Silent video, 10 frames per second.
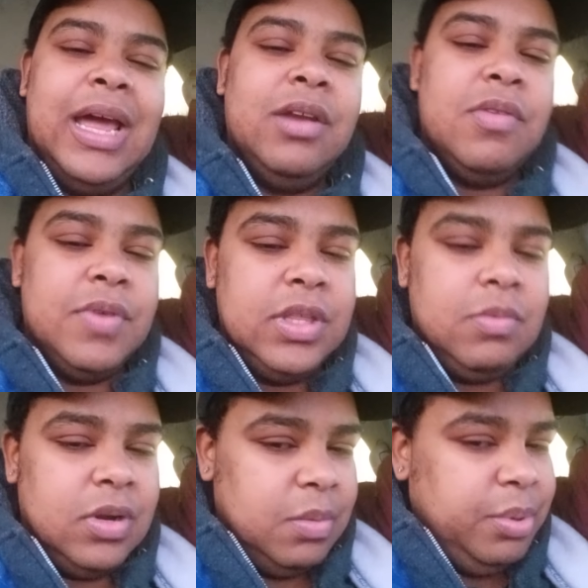I don't really
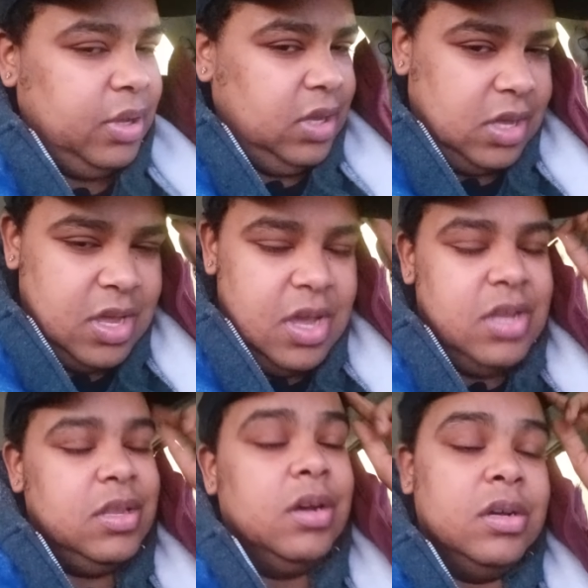want to put
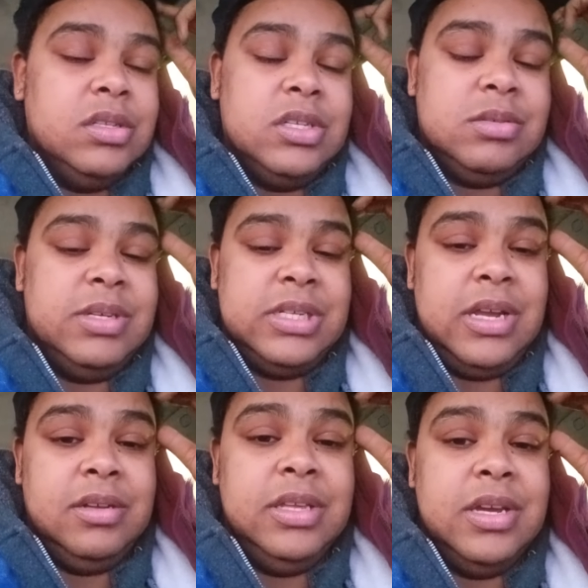the whole situation
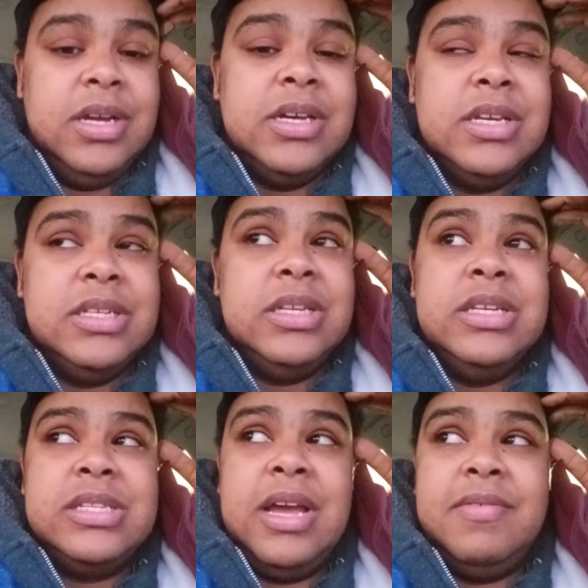out there because
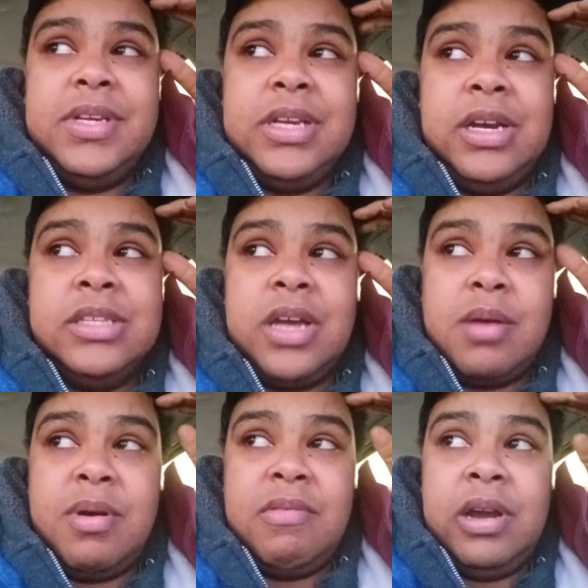it's not really nothing to talk
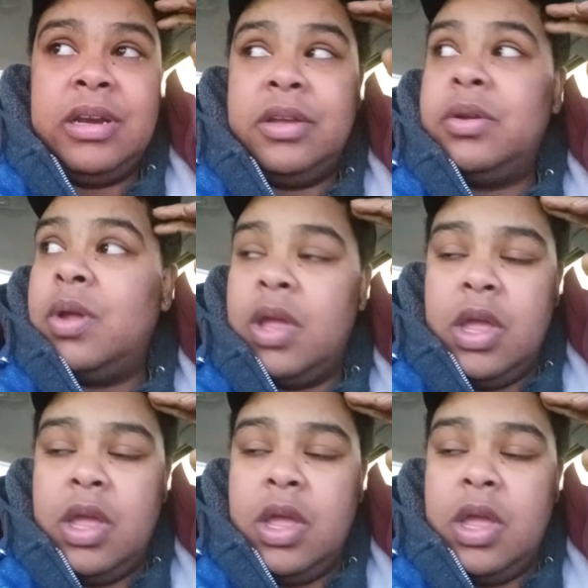about right now.